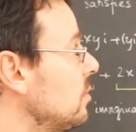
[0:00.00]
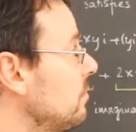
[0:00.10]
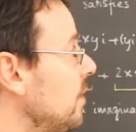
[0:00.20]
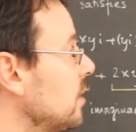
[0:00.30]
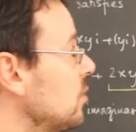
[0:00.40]

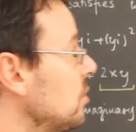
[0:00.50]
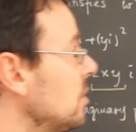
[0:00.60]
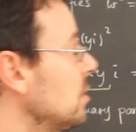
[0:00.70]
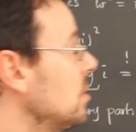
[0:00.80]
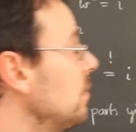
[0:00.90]

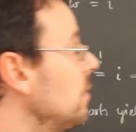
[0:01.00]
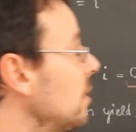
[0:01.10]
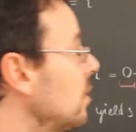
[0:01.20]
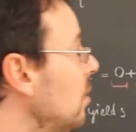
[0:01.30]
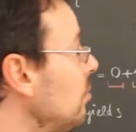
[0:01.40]
function, the
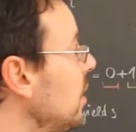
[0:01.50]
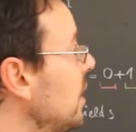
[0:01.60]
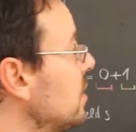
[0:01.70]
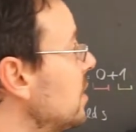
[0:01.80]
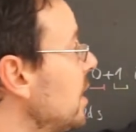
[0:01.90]

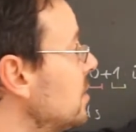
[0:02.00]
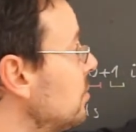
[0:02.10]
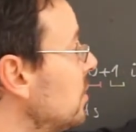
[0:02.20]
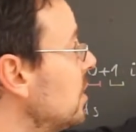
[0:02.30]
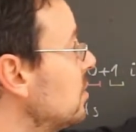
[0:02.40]
complex
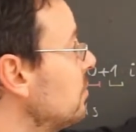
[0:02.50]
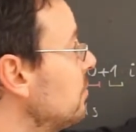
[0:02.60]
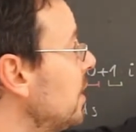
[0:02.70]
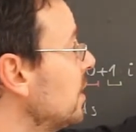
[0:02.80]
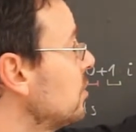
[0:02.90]
exponential
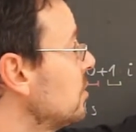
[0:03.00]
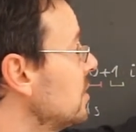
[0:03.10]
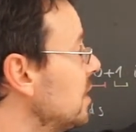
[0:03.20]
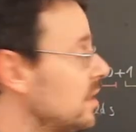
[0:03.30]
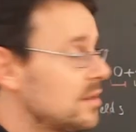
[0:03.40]
function
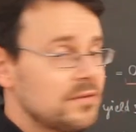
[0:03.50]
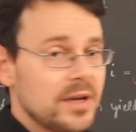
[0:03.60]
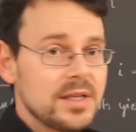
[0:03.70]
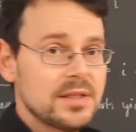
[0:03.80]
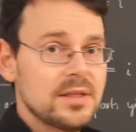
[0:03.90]

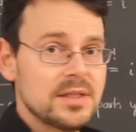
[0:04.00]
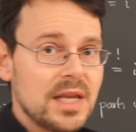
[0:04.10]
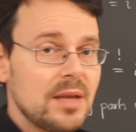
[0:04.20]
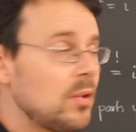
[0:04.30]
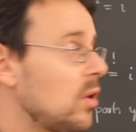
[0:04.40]
satisfies the
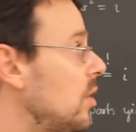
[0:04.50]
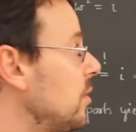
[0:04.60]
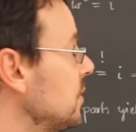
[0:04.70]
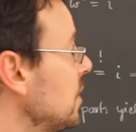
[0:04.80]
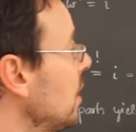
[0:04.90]
same
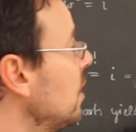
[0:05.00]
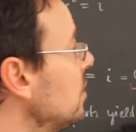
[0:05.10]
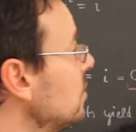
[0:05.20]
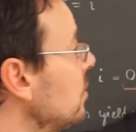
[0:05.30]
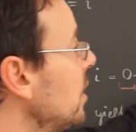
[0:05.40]
laws,
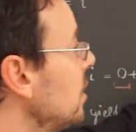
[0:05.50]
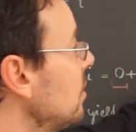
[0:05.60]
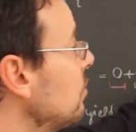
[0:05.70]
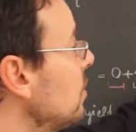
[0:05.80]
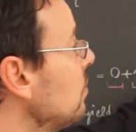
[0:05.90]
so I
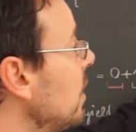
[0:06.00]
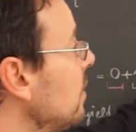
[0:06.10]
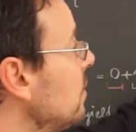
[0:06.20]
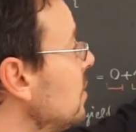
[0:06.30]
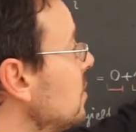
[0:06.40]
can
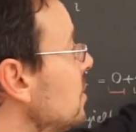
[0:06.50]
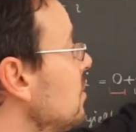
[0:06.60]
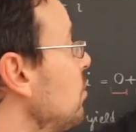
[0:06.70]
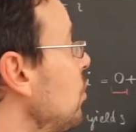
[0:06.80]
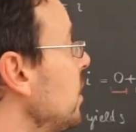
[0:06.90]
rewrite this
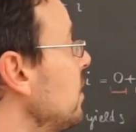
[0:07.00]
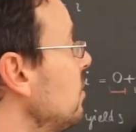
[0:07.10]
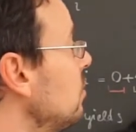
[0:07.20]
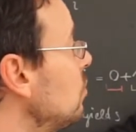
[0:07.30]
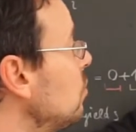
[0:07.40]
pulling
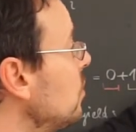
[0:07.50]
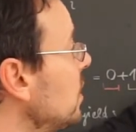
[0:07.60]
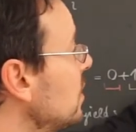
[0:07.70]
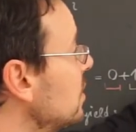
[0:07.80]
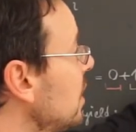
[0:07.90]
the 2
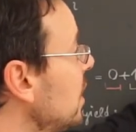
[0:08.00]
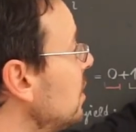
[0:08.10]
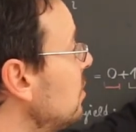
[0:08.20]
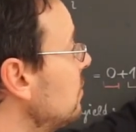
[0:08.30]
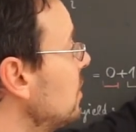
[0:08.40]

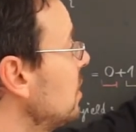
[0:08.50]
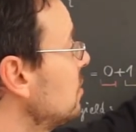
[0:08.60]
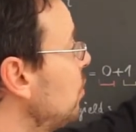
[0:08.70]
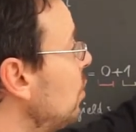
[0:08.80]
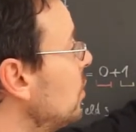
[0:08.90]
inside of the
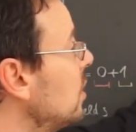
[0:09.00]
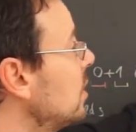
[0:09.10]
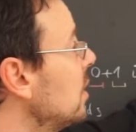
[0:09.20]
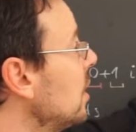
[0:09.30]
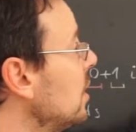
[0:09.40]

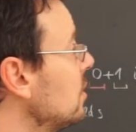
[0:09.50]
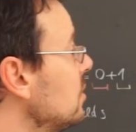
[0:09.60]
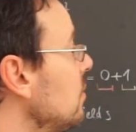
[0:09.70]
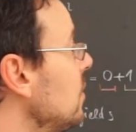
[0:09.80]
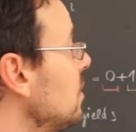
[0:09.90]
exponent.
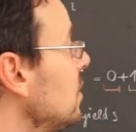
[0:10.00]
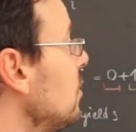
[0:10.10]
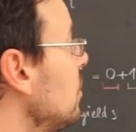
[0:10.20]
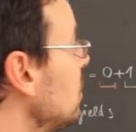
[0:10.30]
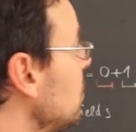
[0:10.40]
So this
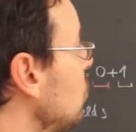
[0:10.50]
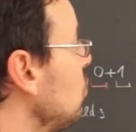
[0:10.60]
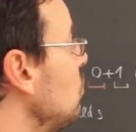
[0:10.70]
here is 2